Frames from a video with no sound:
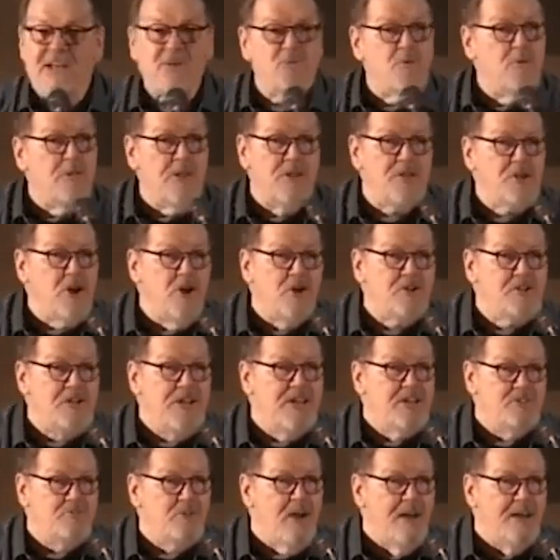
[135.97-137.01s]
That's where the
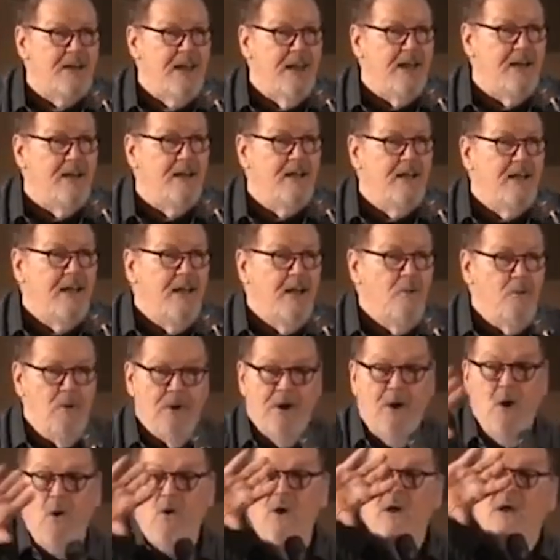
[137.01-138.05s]
church is right now.
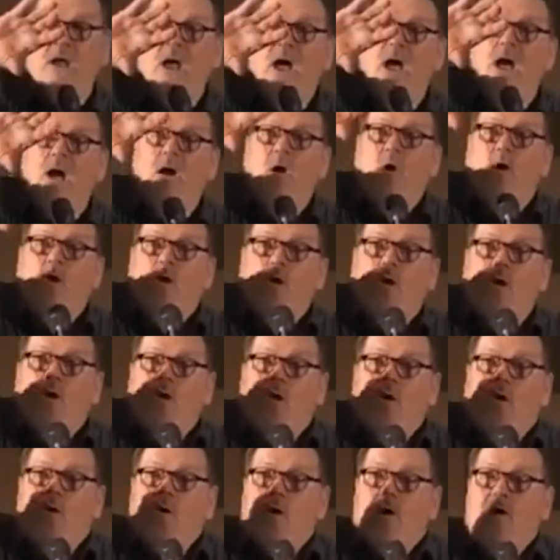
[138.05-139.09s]
We're going,
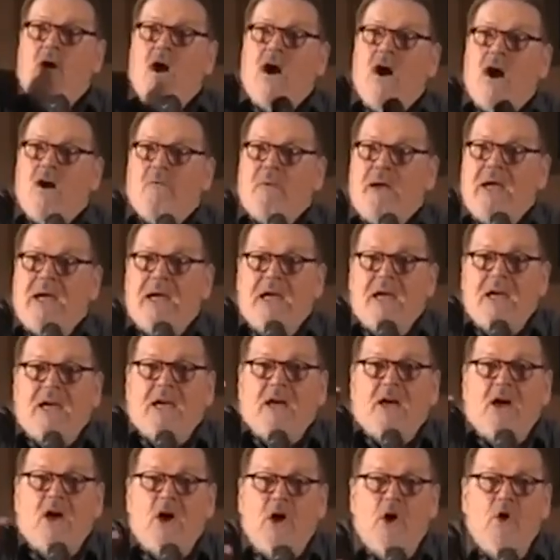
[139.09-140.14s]
where are we?
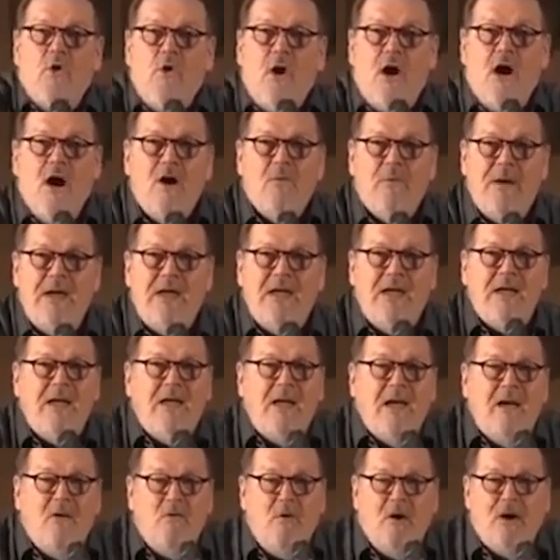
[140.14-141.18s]
Who are
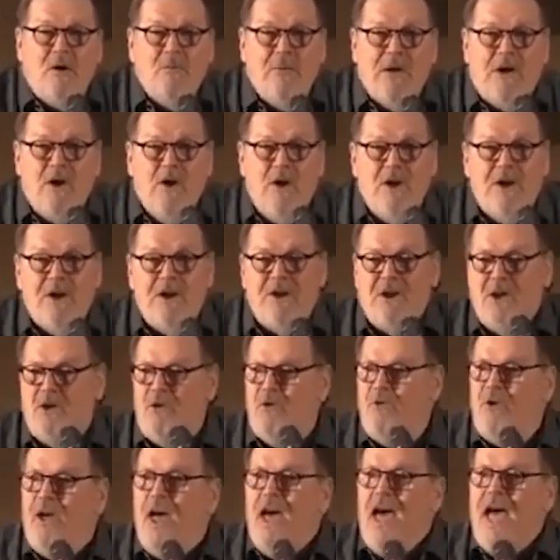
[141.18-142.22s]
we? What are we going to
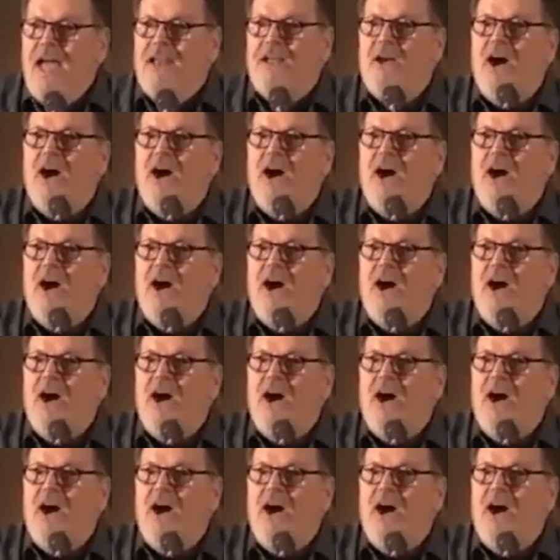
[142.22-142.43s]
do?